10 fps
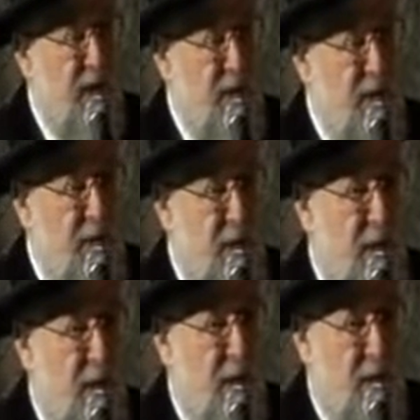is
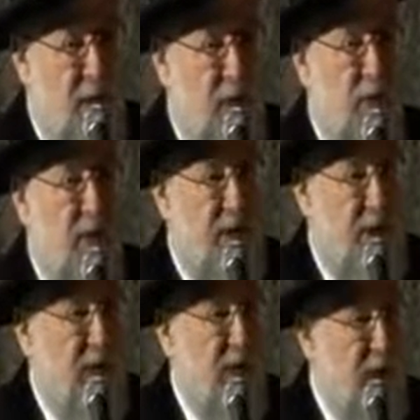that we
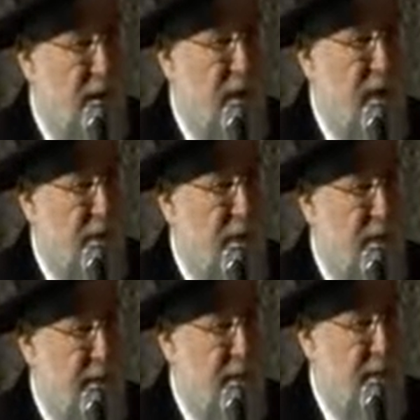didn't learn of
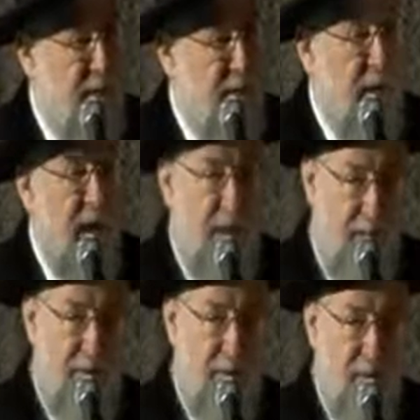it
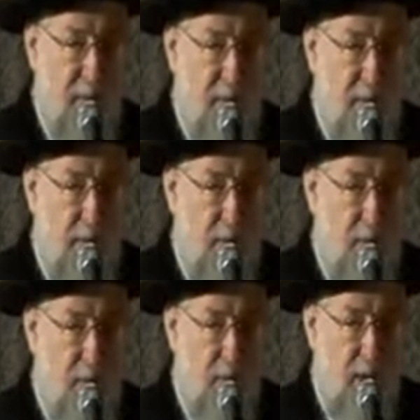anything.
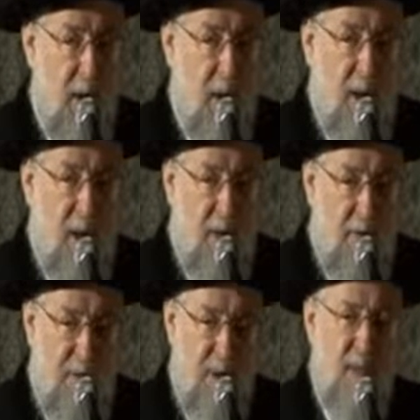
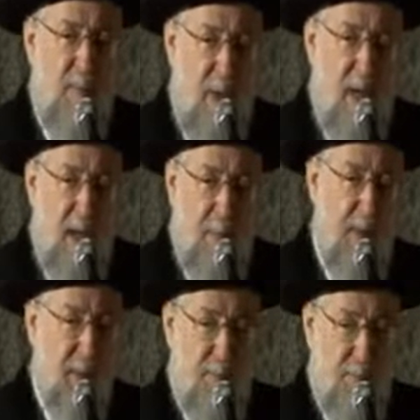If this may
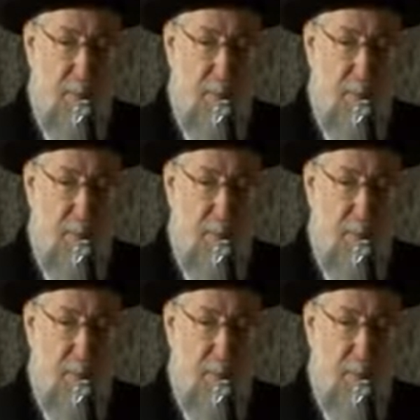happen